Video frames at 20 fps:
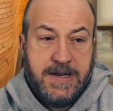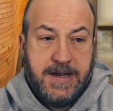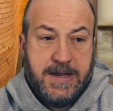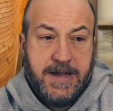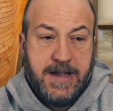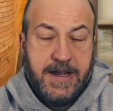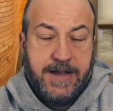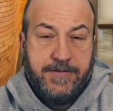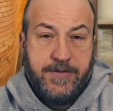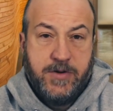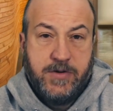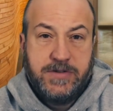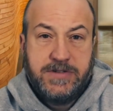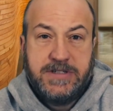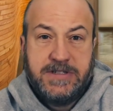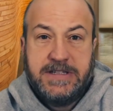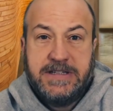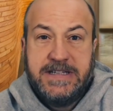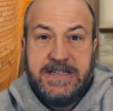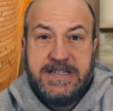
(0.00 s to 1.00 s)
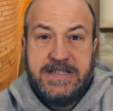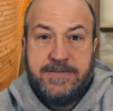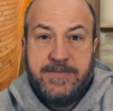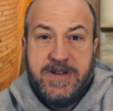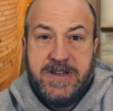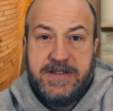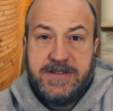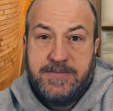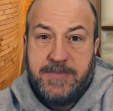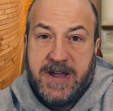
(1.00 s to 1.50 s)
Hey folks, Lee
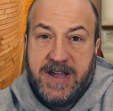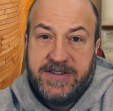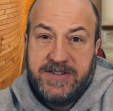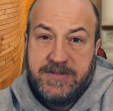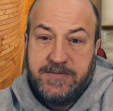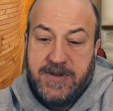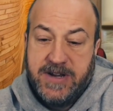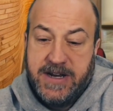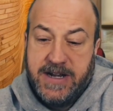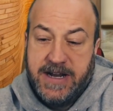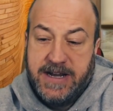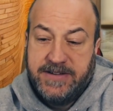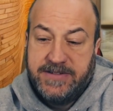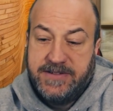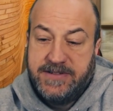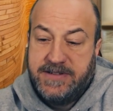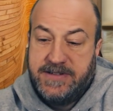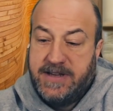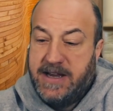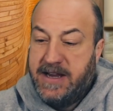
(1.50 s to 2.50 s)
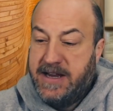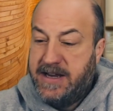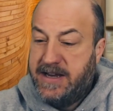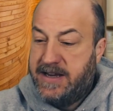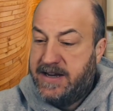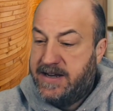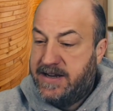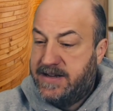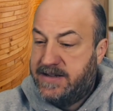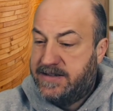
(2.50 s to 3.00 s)
Smith, Spouses Buying Houses. Hey,
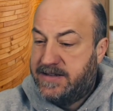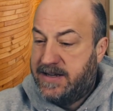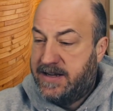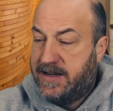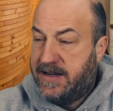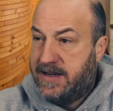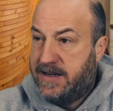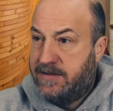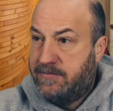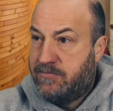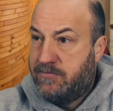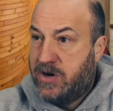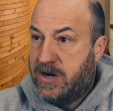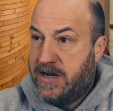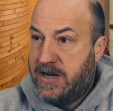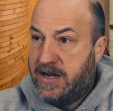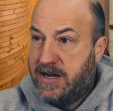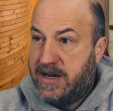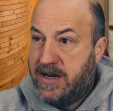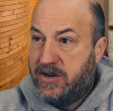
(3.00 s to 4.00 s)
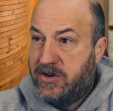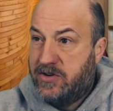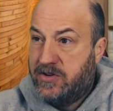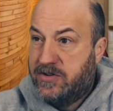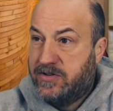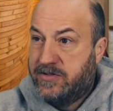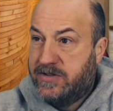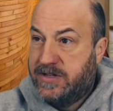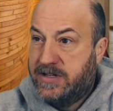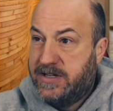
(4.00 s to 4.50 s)
it is a bright and
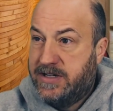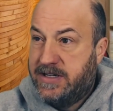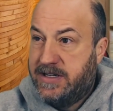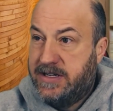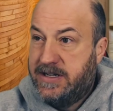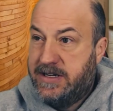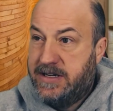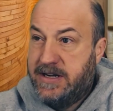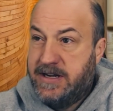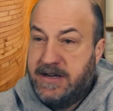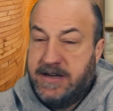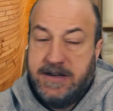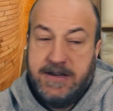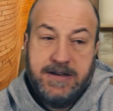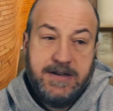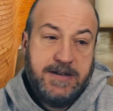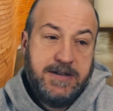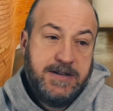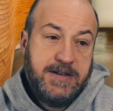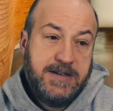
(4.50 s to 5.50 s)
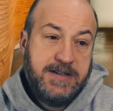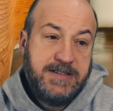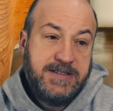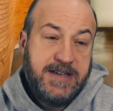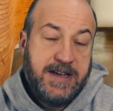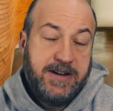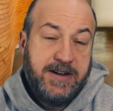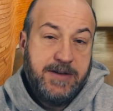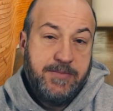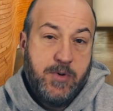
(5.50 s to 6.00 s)
early
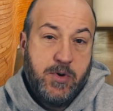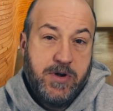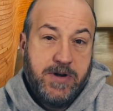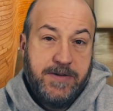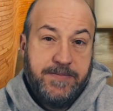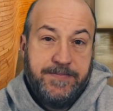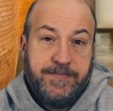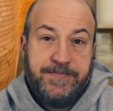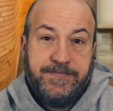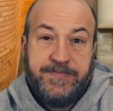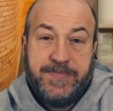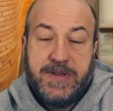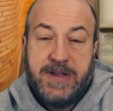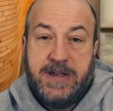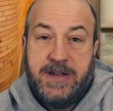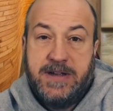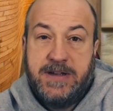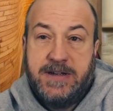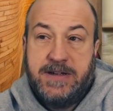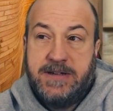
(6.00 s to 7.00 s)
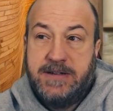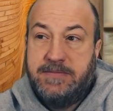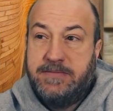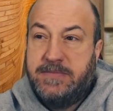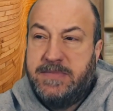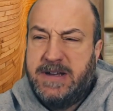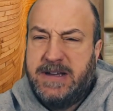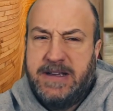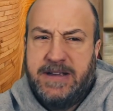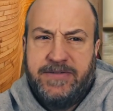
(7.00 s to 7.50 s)
Saturday morning.
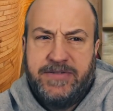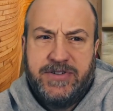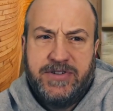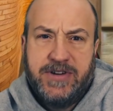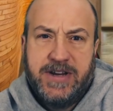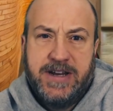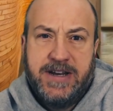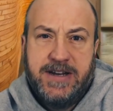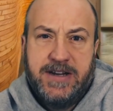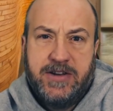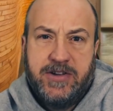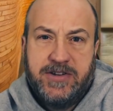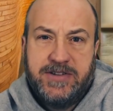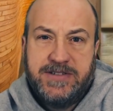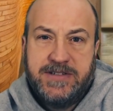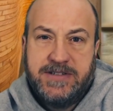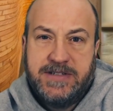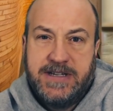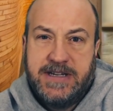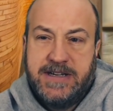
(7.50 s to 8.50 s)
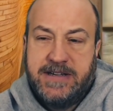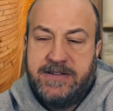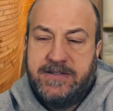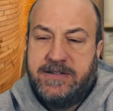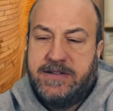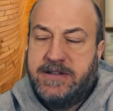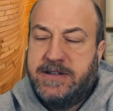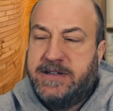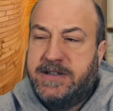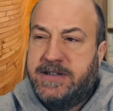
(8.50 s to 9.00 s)
I've still got in-laws in town,
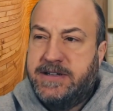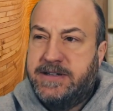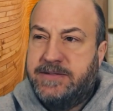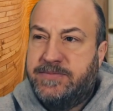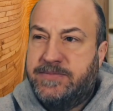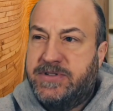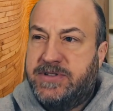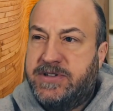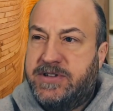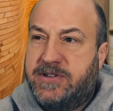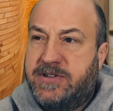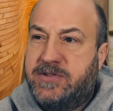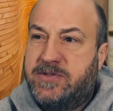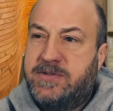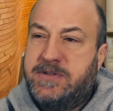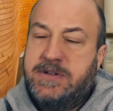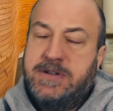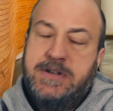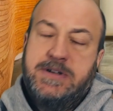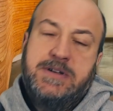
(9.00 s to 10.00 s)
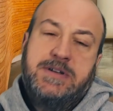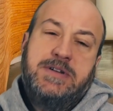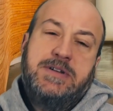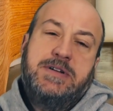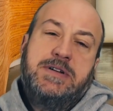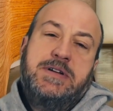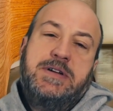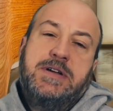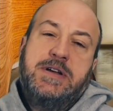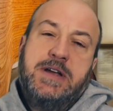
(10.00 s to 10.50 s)
so
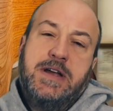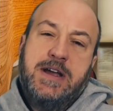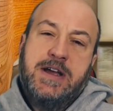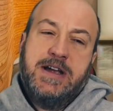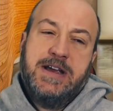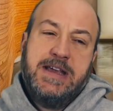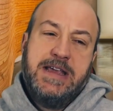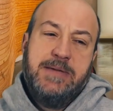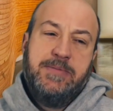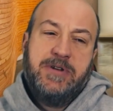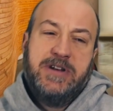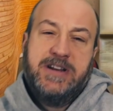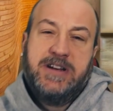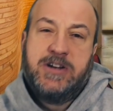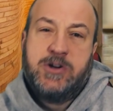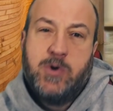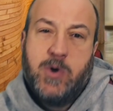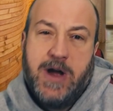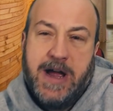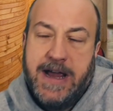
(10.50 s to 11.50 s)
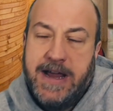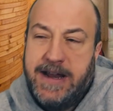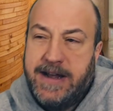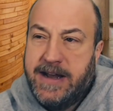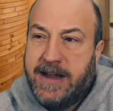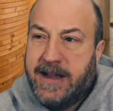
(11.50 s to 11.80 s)
keep it a little quiet.